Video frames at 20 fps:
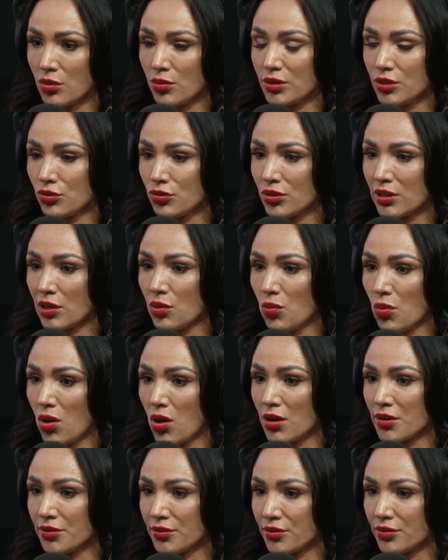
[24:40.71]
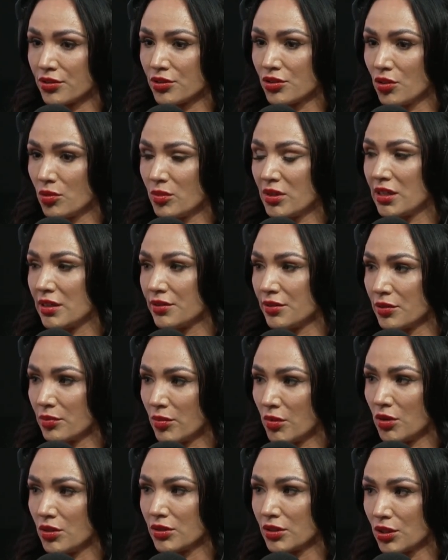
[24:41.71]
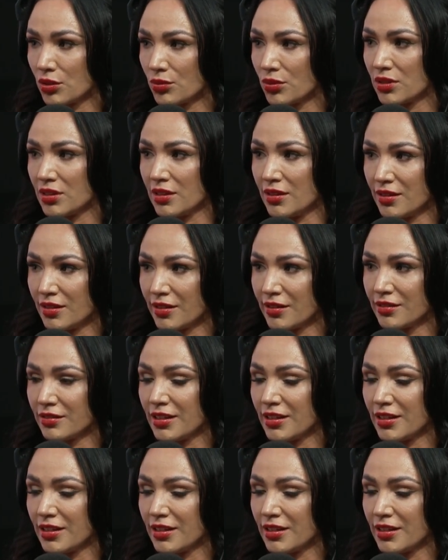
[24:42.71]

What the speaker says: When you drink water, there's so many other molecules in there,